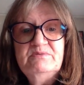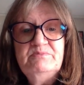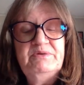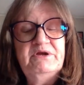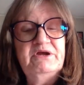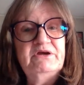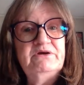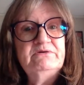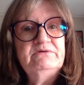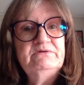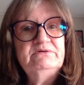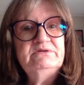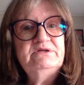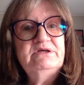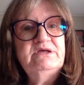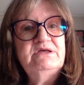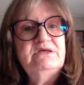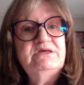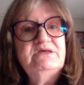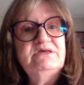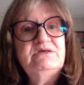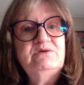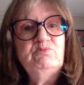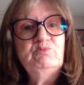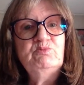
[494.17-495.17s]

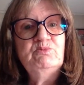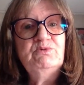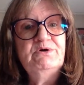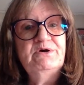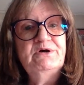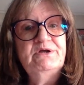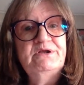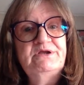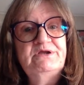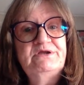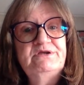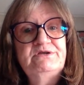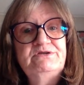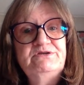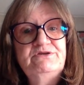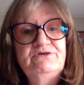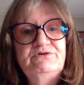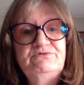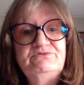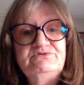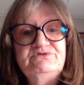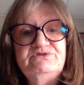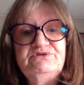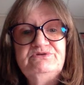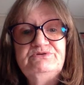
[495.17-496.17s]
Apparently, he wanted
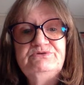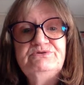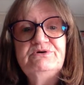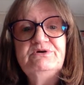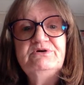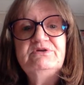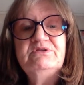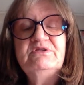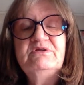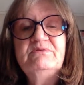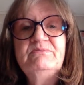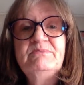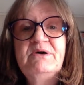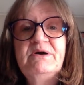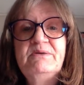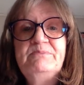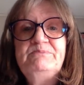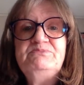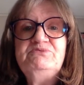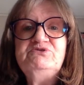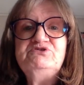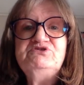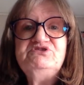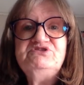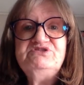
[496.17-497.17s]
you to look them up
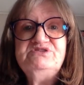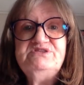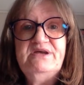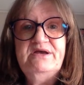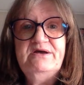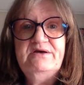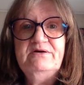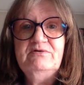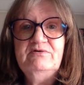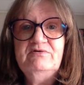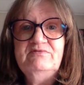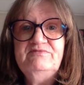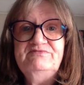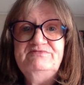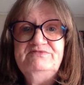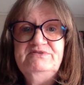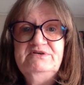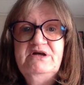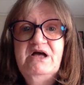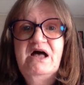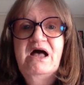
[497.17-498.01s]
yourself